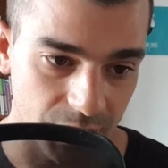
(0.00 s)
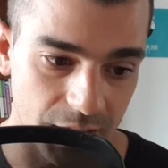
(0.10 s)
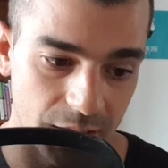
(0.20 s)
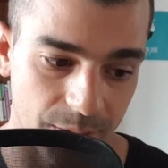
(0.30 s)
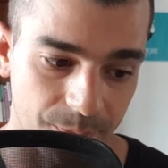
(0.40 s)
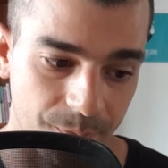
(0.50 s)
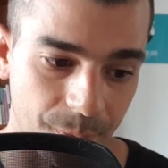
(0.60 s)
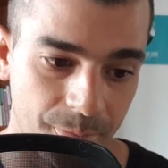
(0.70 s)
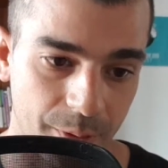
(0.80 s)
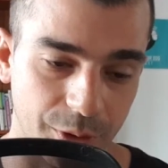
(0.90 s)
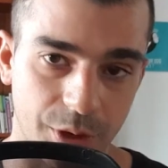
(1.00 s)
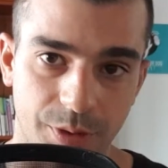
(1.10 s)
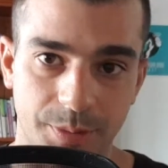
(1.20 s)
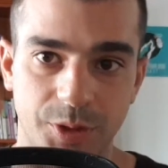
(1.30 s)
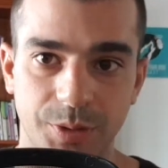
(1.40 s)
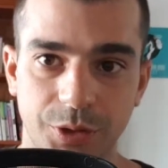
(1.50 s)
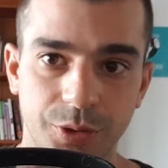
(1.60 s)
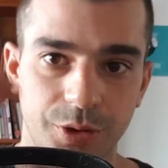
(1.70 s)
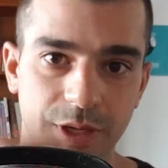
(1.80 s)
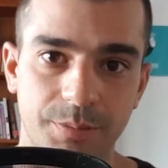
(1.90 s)
we don't want them to be too
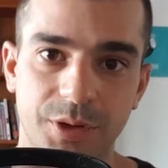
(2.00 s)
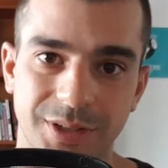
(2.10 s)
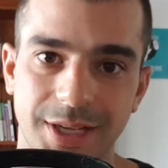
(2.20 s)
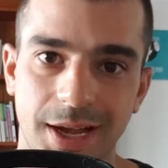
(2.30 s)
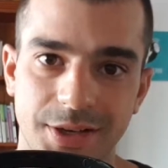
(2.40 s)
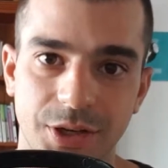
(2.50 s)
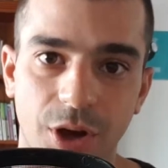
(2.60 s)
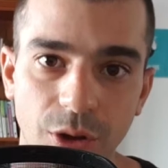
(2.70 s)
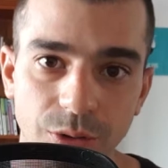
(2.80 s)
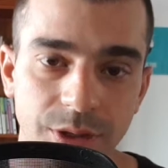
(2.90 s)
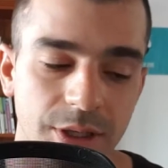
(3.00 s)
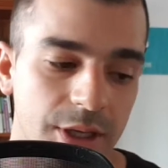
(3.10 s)
thick because it's hard to hold.